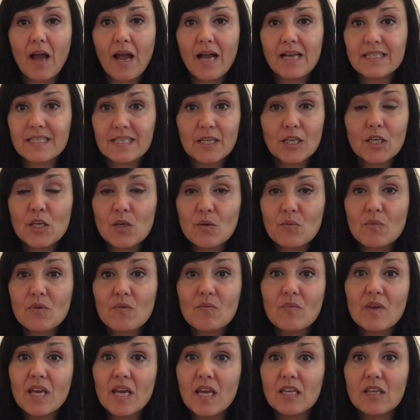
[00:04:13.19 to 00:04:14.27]
As a
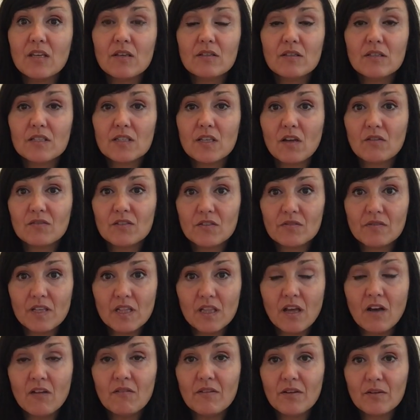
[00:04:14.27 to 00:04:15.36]
human being, you deserve to be
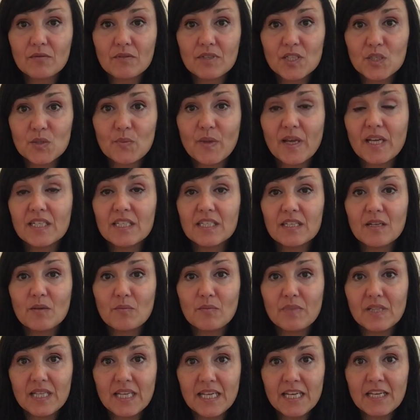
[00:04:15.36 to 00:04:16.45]
loved and respected
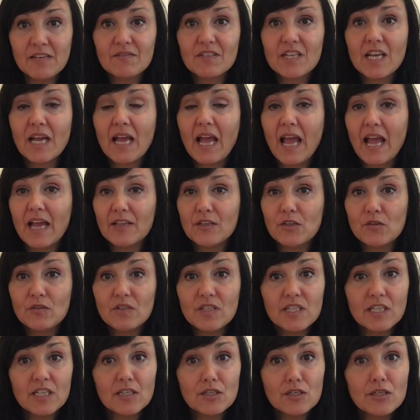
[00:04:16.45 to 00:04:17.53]
and believed, and you
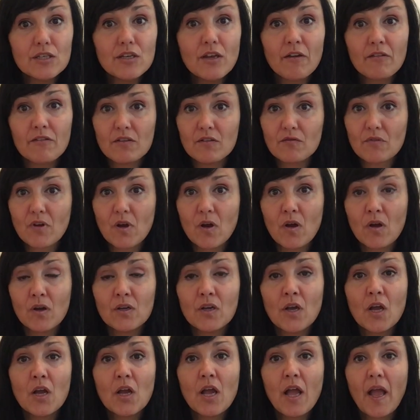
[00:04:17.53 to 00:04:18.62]
did nothing
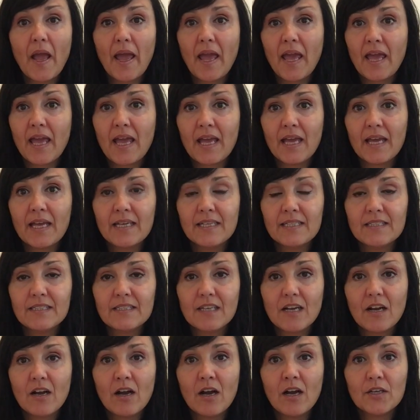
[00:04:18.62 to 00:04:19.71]
wrong,
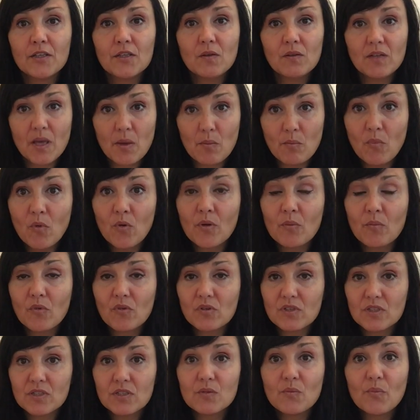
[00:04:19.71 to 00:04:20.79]
and you'll get more and
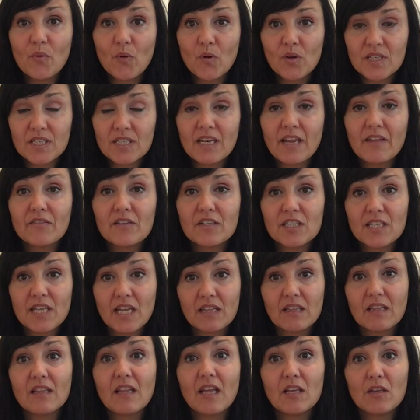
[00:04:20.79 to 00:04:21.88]
more support and
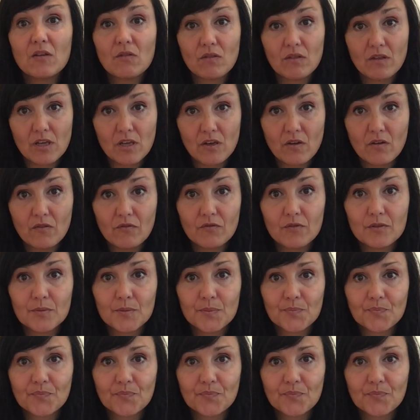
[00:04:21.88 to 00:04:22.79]
understanding that you think of.